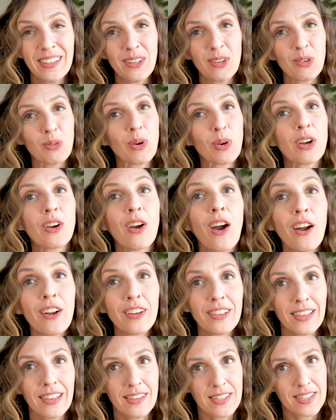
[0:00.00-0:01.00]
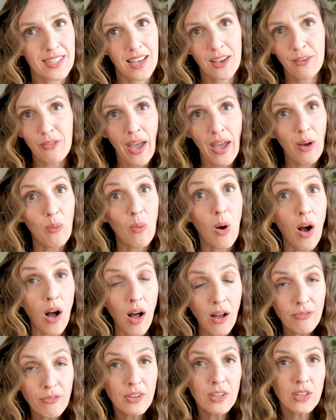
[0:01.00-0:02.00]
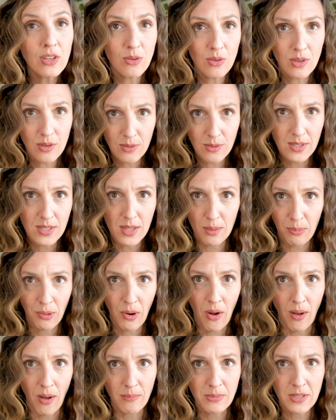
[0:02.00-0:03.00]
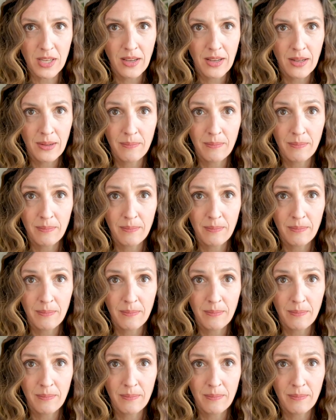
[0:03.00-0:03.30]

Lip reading: Regardless of how often you use the prompt,